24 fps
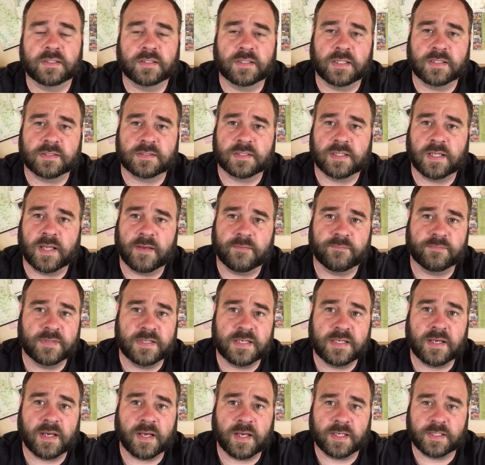It doesn't have
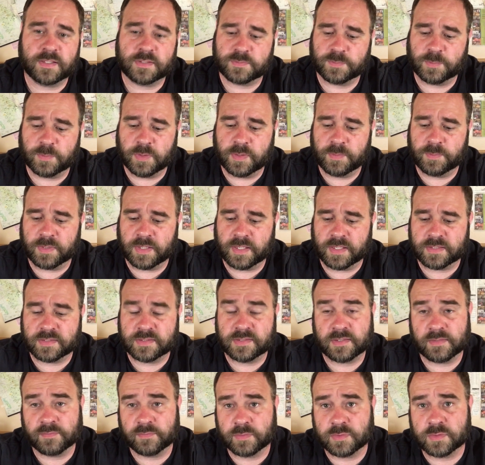the highest point, but has
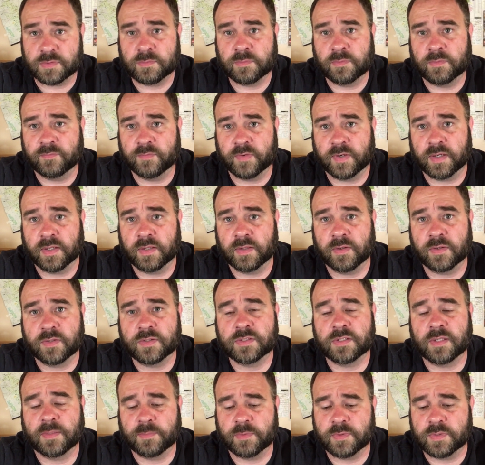several very
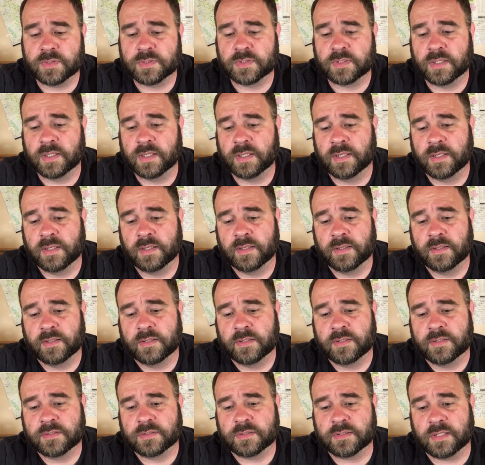large numbers.
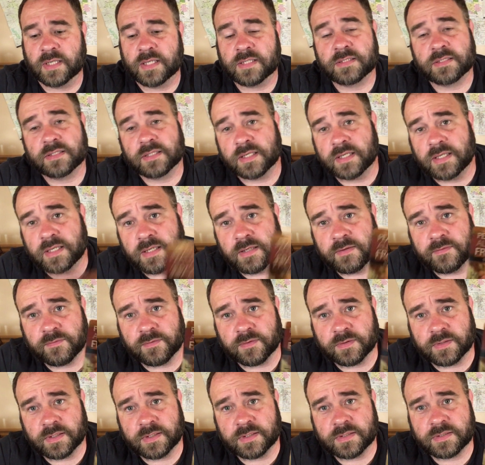So that's the key
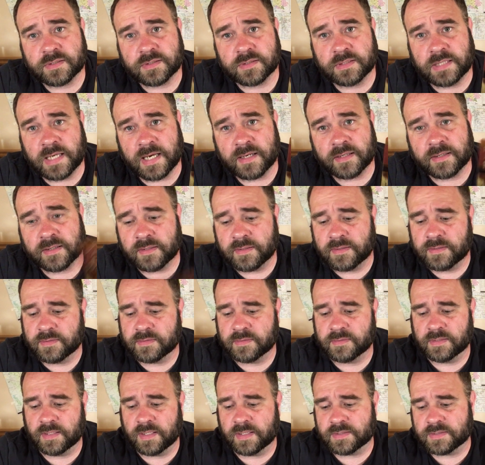for this deck.
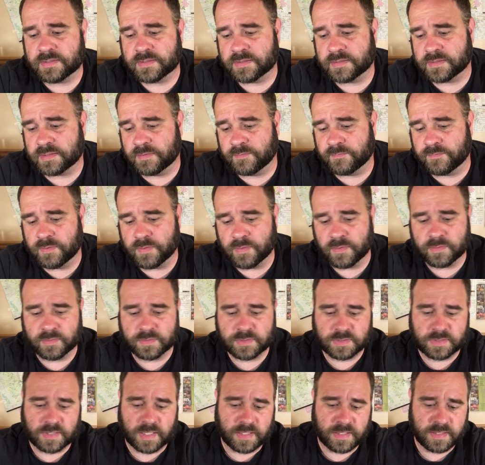That's if you're
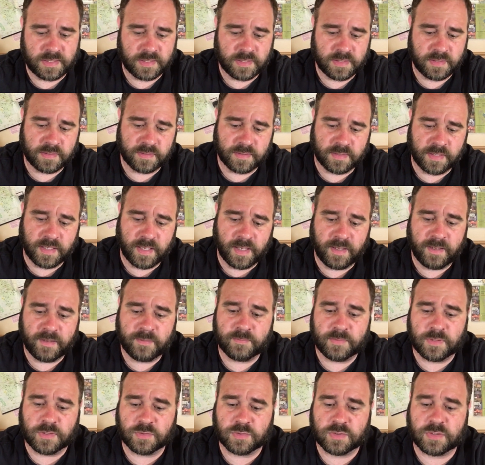studying the
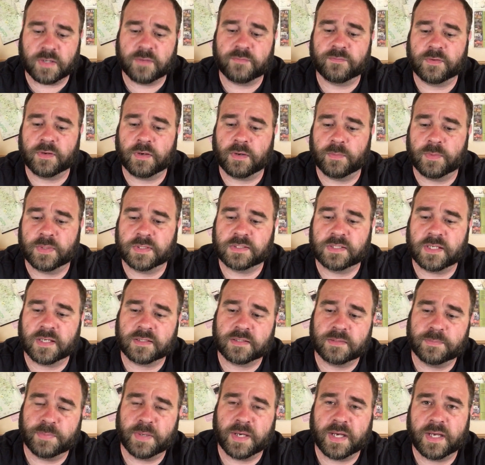game and you're trying to figure out what
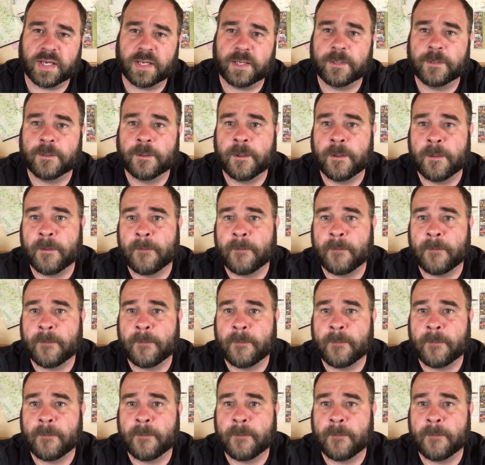deck to buy.